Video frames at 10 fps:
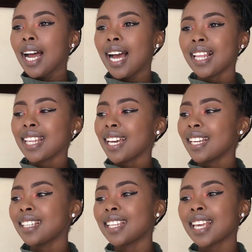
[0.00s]
And
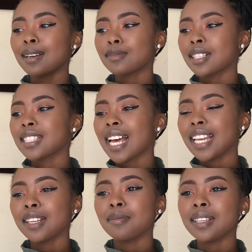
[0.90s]
then they kept on
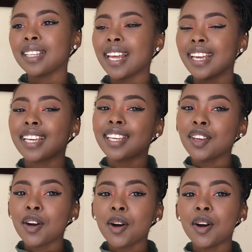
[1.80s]
telling me, like,
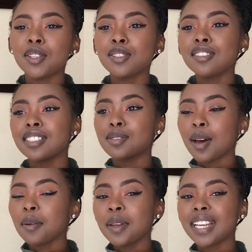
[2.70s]
do this,
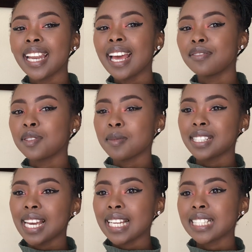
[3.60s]
1 week left, you must
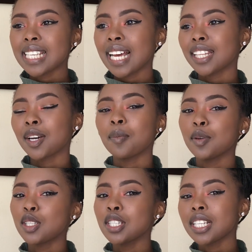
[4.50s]
enter the
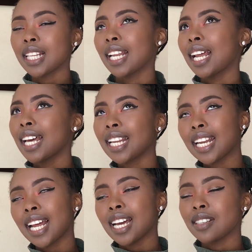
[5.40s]
competition, da da da
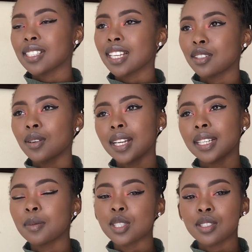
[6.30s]
da. And I was like, you know what,
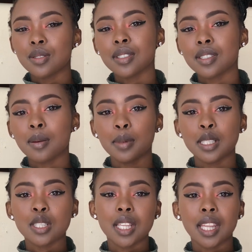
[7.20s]
let me just do this
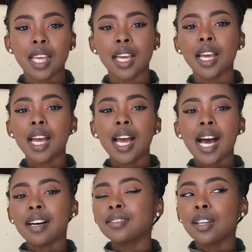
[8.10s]
competition thing.
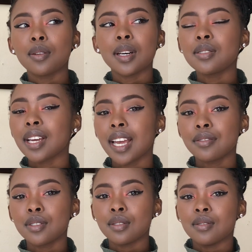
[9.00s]
After all, what do I have
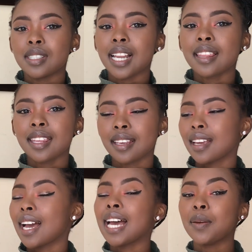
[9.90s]
to lose? Nothing.
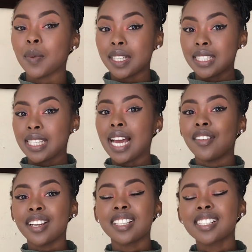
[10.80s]
I went, I
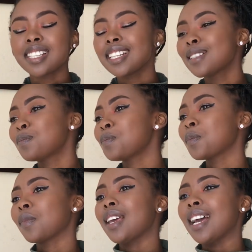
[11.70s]
registered,
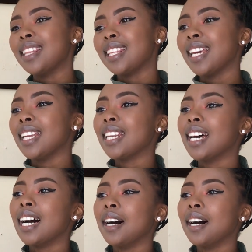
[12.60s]
and then